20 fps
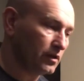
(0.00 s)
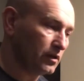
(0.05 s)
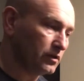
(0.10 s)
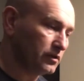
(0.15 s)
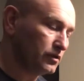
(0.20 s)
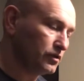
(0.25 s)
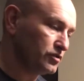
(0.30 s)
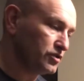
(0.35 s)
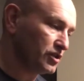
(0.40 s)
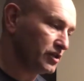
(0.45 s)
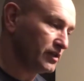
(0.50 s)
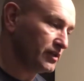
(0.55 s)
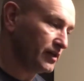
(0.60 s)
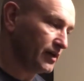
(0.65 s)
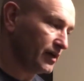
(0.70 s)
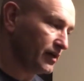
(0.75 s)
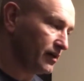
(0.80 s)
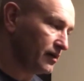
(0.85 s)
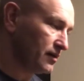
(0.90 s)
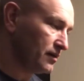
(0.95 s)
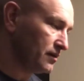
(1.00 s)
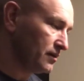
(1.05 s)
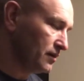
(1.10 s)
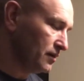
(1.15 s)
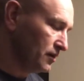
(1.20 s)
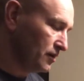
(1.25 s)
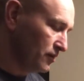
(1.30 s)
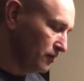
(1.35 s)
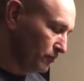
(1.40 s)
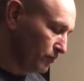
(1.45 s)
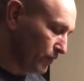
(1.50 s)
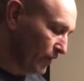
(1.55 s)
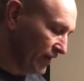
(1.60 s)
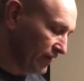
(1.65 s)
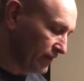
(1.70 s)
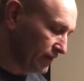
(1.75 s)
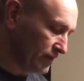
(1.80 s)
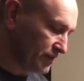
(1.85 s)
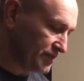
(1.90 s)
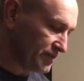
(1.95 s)
Usually our
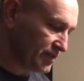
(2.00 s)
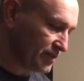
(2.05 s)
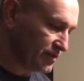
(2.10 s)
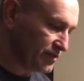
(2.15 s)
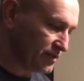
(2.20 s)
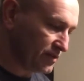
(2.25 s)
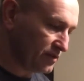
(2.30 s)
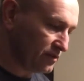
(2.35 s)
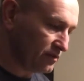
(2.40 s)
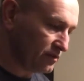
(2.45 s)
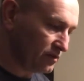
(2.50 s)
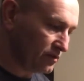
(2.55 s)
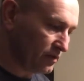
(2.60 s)
predator season